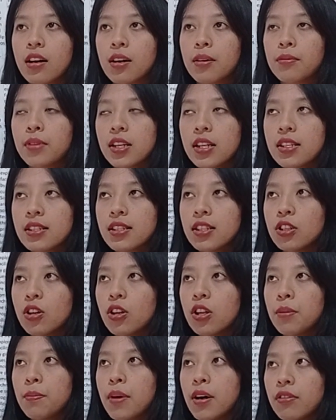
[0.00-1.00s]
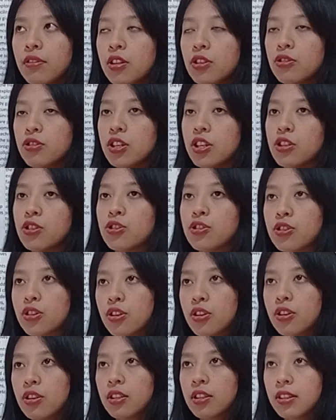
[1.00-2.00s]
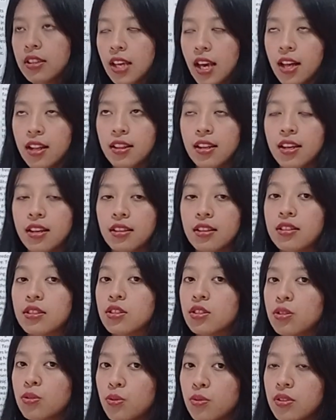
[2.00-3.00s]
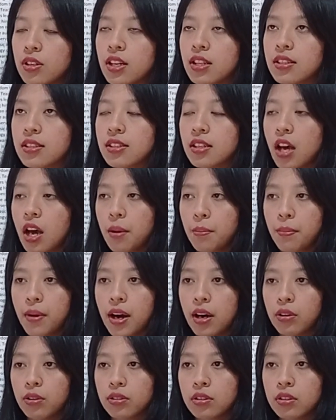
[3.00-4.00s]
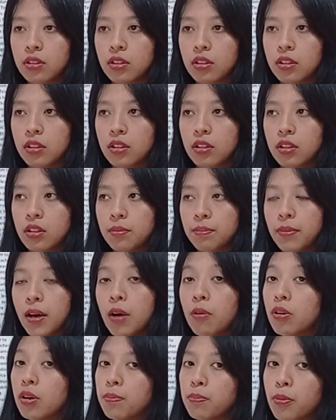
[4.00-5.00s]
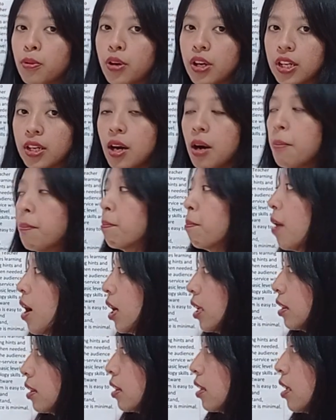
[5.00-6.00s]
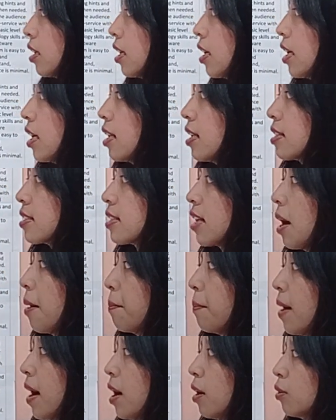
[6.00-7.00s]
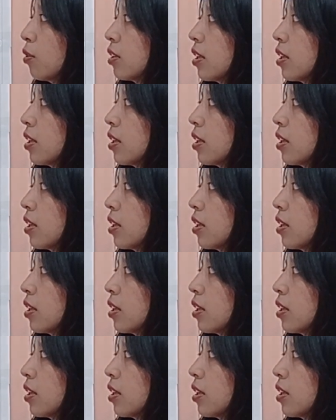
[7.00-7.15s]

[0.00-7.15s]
It is not all about the teacher telling the students about PowerPoint, but it is about